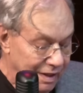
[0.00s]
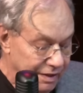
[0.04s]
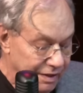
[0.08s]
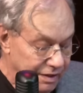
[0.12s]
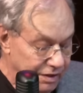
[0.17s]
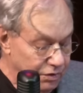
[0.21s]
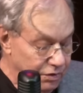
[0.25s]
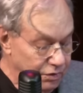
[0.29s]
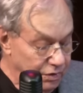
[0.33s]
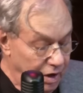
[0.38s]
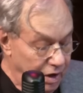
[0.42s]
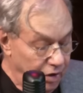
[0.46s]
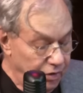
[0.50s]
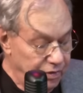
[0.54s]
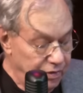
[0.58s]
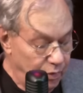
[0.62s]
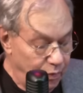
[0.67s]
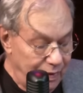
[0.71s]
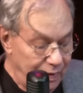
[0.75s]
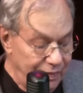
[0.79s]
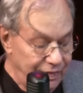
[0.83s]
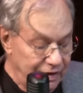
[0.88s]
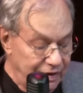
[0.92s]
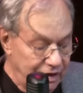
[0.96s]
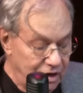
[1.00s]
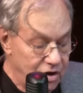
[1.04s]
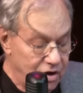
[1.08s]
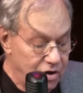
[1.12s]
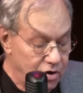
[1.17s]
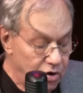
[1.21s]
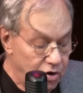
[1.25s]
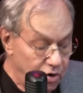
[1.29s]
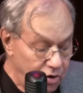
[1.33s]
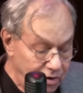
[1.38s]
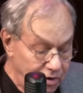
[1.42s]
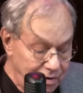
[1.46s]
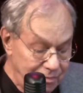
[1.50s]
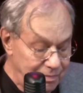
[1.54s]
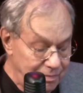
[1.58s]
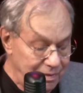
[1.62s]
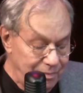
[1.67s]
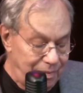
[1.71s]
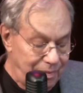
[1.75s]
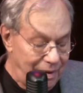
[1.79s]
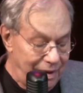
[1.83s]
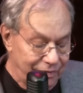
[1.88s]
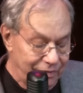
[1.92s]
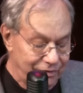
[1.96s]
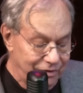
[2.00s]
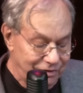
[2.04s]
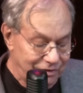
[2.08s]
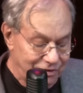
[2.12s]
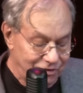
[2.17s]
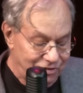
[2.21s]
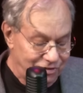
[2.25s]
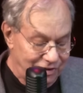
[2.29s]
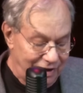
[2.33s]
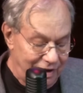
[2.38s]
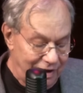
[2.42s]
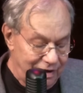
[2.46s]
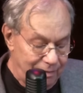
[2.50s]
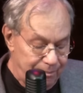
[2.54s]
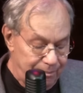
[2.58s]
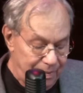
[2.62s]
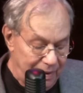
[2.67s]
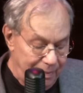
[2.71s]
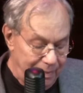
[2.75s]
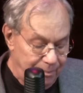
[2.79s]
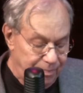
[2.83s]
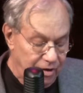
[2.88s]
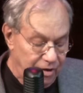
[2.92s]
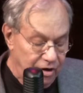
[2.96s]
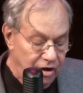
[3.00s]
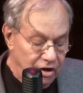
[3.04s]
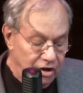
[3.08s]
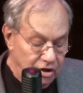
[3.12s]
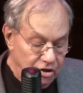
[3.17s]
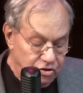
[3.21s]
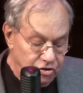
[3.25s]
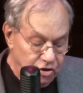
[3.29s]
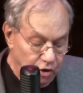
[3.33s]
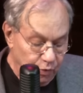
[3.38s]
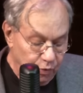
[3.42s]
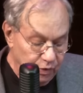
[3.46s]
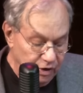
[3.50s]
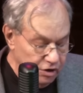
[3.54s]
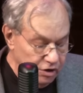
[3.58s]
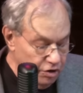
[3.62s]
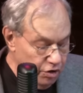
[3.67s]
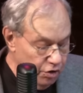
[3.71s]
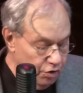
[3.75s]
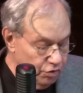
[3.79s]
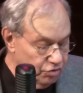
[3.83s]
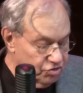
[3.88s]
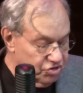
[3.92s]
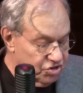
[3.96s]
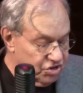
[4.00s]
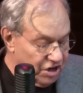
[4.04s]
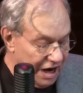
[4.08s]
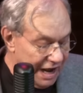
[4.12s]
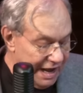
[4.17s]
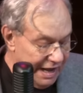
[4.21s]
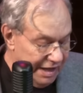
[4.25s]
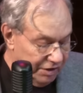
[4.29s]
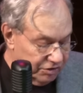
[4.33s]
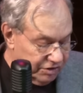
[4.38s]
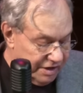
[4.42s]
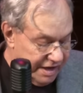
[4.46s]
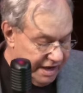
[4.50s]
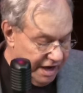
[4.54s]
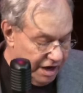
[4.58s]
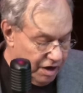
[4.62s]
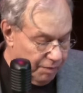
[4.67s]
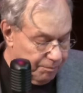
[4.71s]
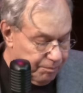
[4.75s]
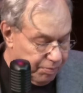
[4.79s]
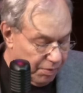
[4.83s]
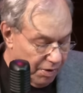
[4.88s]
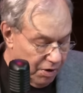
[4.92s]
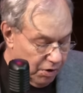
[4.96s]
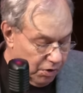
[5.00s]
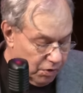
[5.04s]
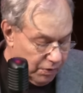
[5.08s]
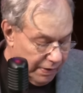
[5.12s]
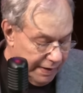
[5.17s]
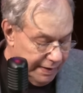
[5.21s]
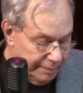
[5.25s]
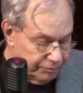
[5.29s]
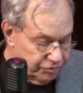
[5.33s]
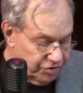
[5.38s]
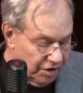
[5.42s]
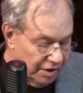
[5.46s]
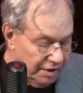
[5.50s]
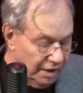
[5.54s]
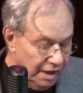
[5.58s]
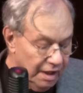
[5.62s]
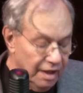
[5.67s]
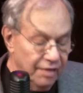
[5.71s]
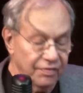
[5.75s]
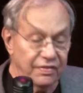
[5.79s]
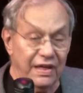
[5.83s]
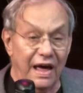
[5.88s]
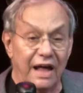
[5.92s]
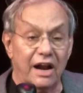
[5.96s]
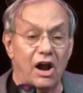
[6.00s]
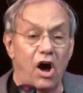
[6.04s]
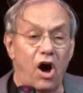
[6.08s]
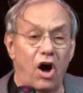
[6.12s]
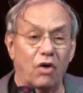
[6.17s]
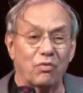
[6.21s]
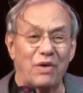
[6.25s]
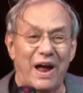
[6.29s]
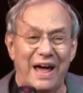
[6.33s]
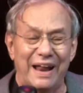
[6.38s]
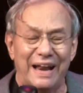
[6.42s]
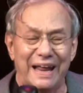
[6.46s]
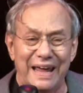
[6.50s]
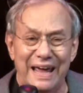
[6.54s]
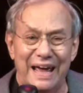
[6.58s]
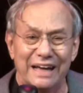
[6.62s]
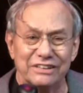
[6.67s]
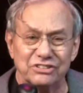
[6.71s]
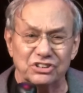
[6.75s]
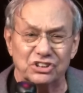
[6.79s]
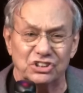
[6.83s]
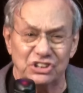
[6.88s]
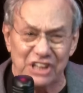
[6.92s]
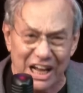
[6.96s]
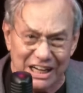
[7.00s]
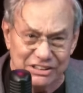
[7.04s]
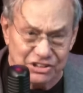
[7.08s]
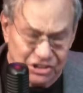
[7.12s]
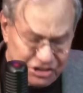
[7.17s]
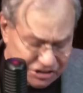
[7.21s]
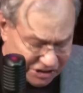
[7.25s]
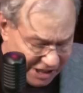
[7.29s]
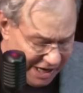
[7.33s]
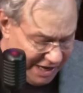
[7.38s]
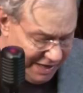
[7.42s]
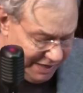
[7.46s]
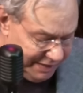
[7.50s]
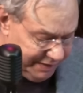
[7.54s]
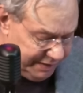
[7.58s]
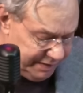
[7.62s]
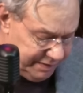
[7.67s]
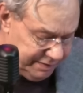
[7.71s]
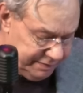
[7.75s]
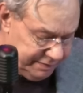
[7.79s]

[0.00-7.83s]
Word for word: You know, the one that couldn't be bothered to sign a paper to renew child care programs that already existed.